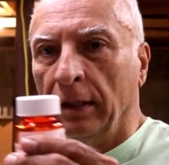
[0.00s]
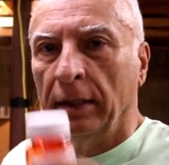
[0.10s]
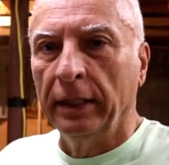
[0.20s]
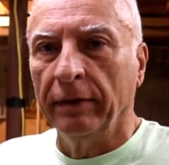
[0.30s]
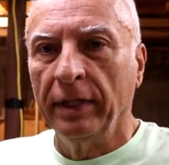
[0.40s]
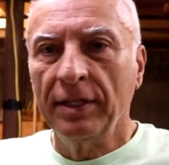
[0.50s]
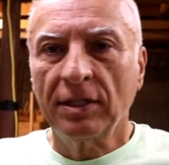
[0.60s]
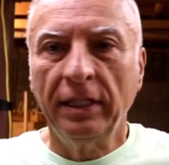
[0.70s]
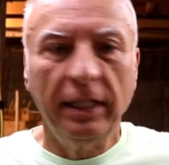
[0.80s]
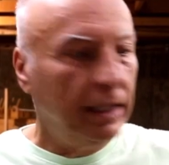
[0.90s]
you have a nice
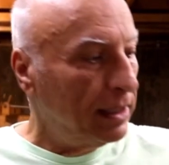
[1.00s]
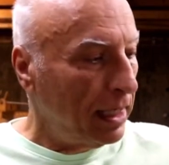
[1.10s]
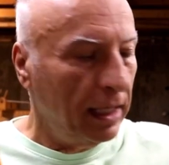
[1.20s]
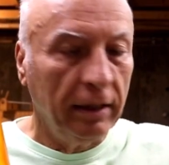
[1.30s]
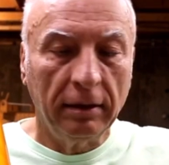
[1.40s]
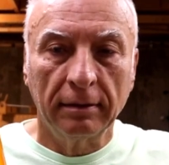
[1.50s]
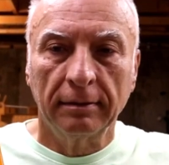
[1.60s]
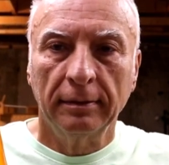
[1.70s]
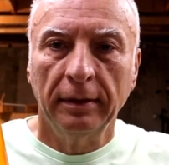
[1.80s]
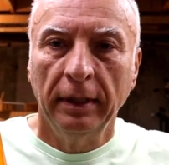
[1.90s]
clean container,
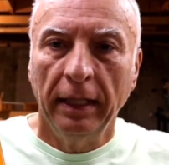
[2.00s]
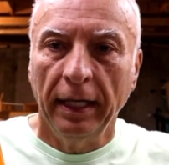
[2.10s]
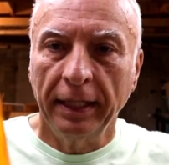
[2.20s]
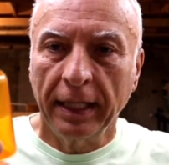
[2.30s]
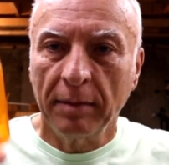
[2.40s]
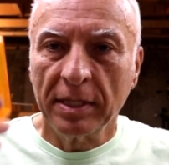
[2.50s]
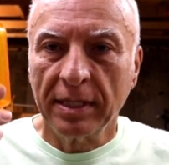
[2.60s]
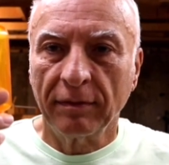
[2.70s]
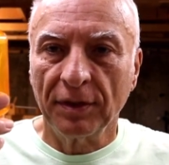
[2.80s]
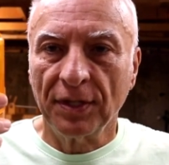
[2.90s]
and they come in
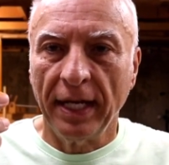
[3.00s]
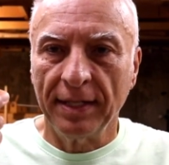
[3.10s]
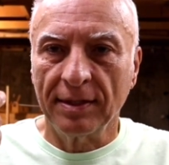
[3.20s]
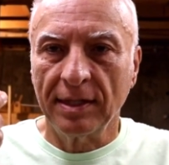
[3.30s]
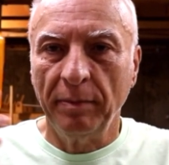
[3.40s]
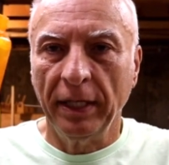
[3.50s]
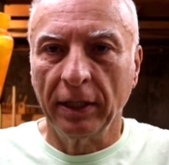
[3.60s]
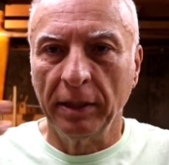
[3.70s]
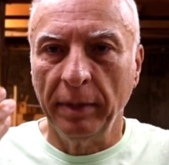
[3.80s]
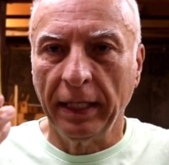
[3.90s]
several sizes depending
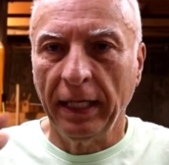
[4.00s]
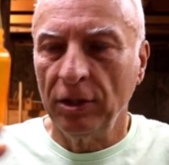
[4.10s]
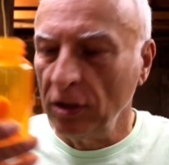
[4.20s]
on the medication